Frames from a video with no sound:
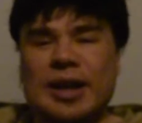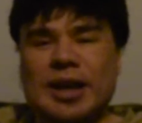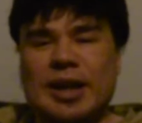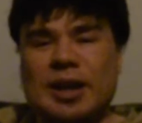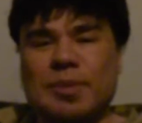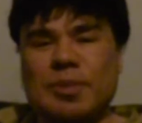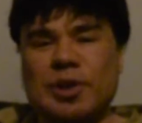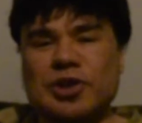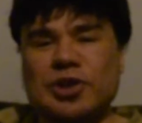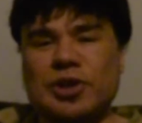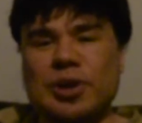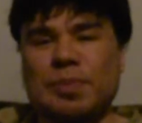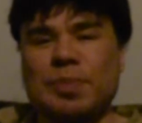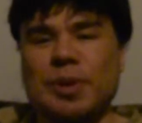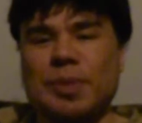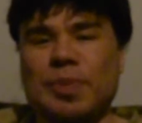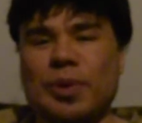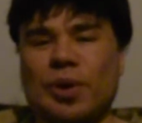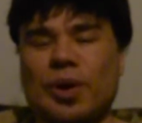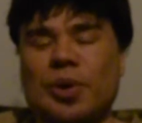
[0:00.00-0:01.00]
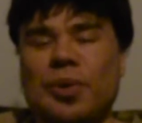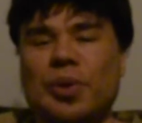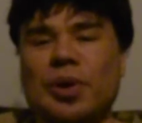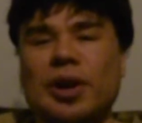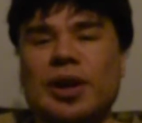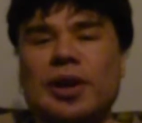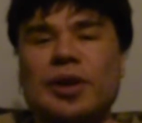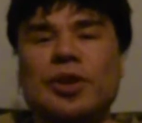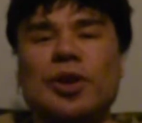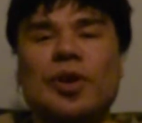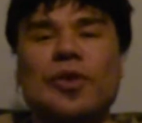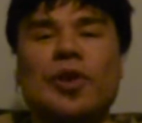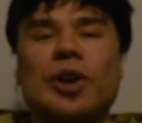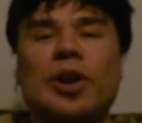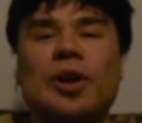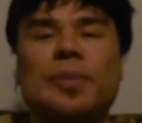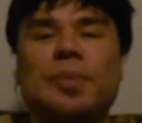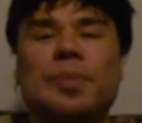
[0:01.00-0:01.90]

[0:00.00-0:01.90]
Imagine the people are really not very